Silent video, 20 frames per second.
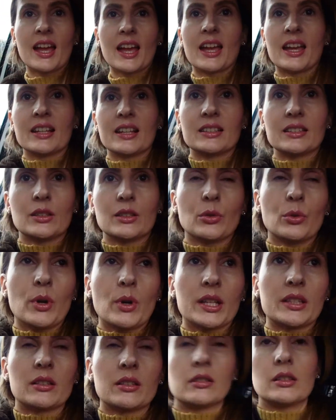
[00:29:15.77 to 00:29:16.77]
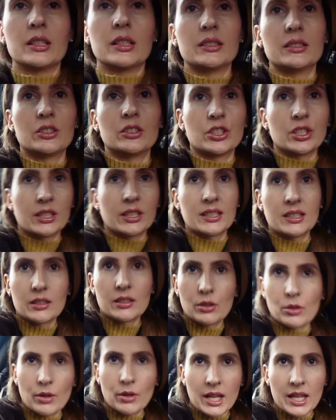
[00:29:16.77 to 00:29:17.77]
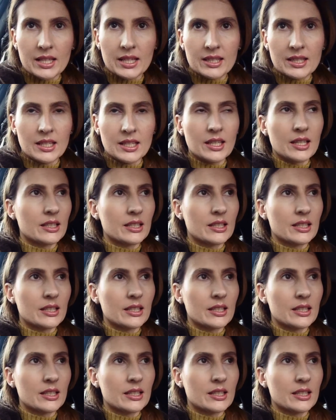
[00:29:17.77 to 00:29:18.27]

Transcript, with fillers: And the weather, it's just crazy.